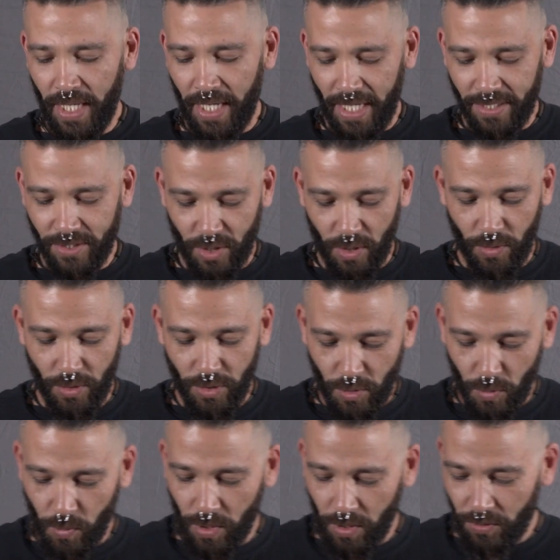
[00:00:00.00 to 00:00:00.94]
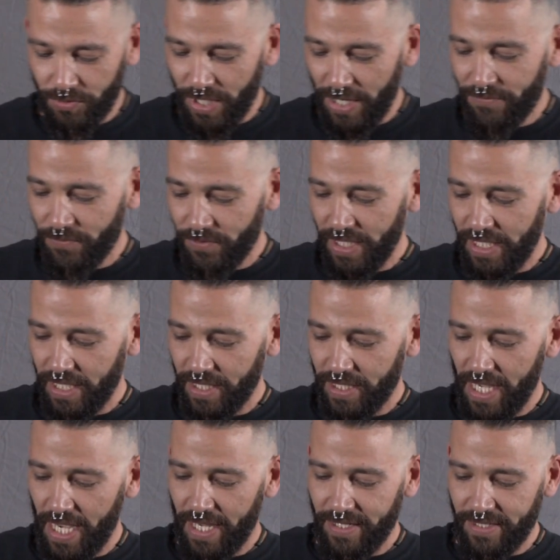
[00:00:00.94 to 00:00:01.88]
And so you will definitely get
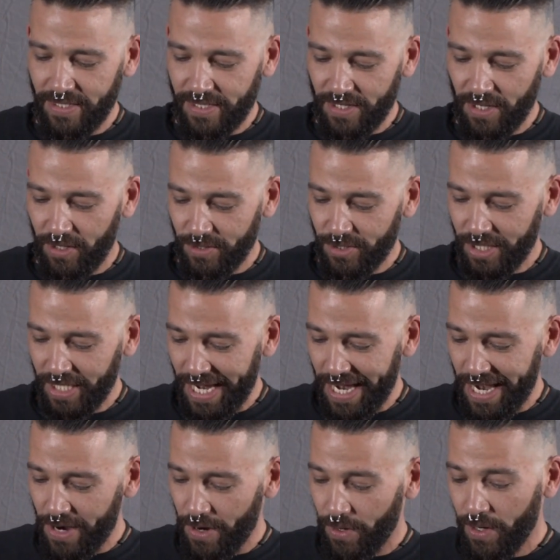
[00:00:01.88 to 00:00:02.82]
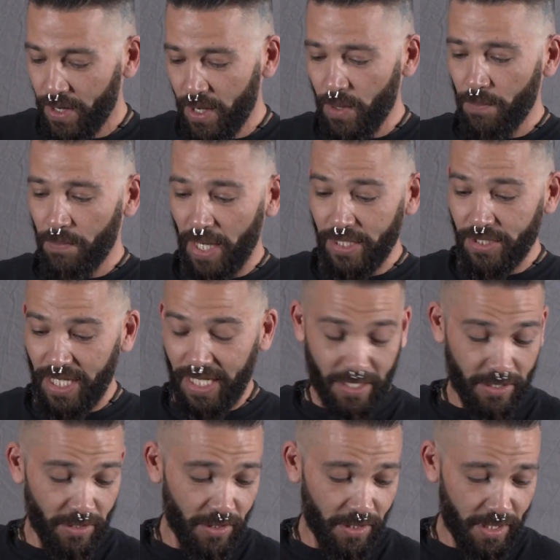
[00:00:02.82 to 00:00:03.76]
that nostalgic air by
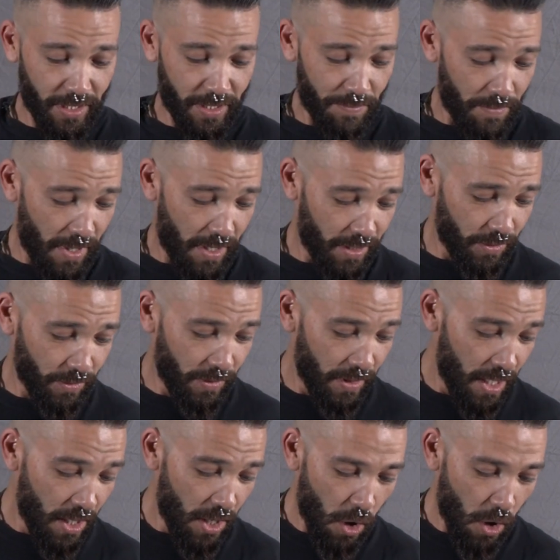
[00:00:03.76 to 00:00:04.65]
taking a look at the Mongrel.